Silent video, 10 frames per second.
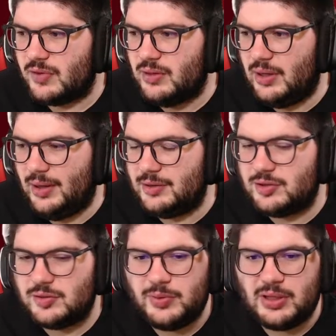Uh,
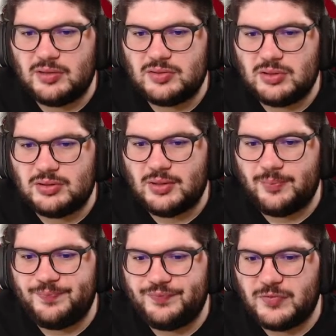just because there's
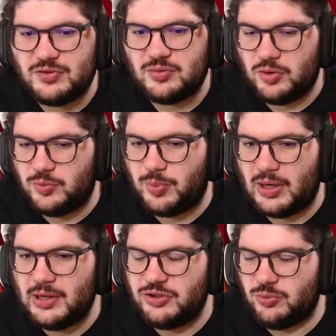some there's some good
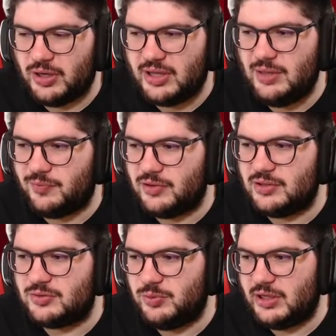players you want to keep for
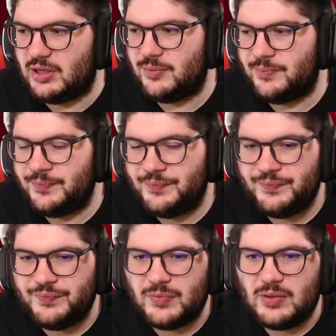this week,
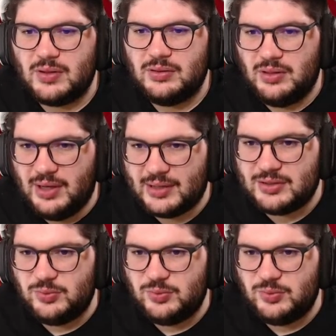and then next